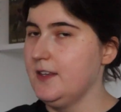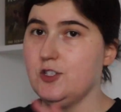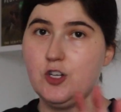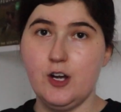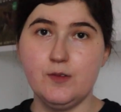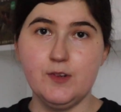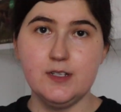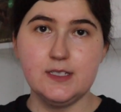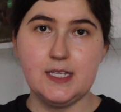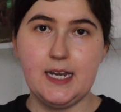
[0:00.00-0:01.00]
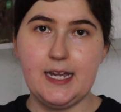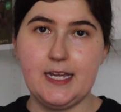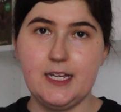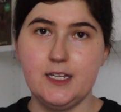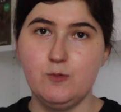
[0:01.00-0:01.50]
The genres that
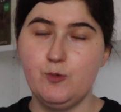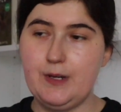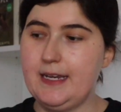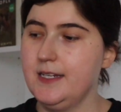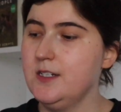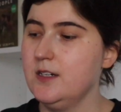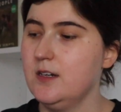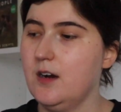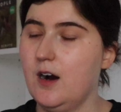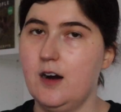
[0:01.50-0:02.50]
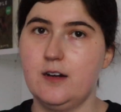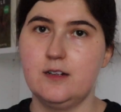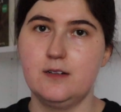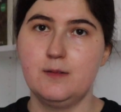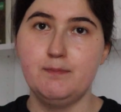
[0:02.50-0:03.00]
I read
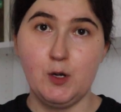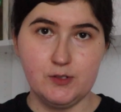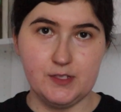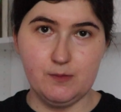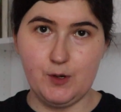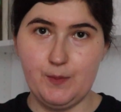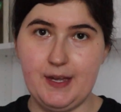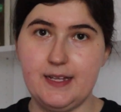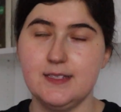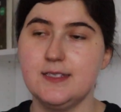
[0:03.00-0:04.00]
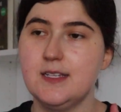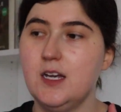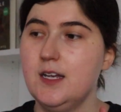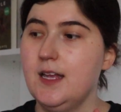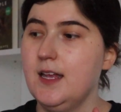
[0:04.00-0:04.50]
are mostly romance.
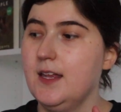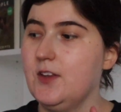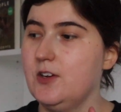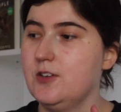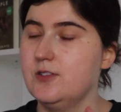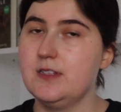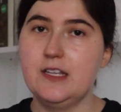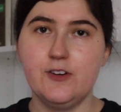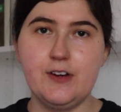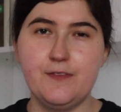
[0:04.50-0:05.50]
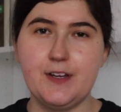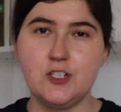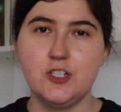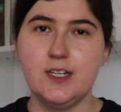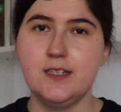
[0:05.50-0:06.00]
There's literary
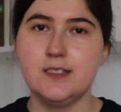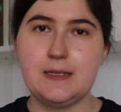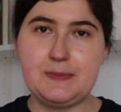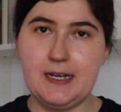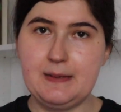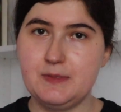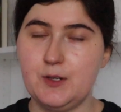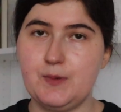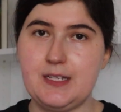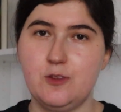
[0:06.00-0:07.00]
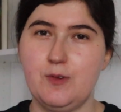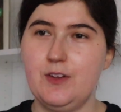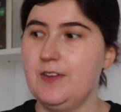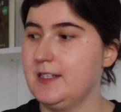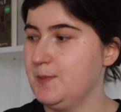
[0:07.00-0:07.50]
fiction, sometimes I'll read
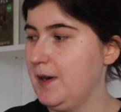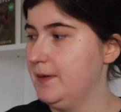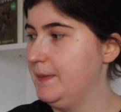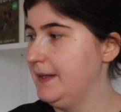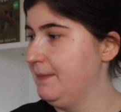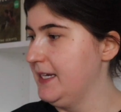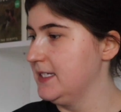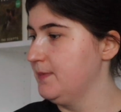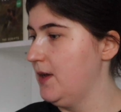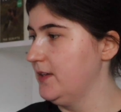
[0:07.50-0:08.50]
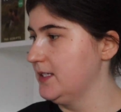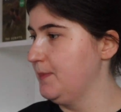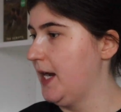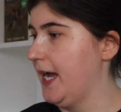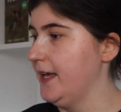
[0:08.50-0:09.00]
thriller, that's probably my smallest
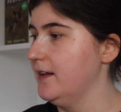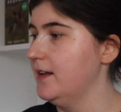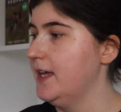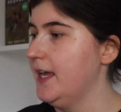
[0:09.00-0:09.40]
pile.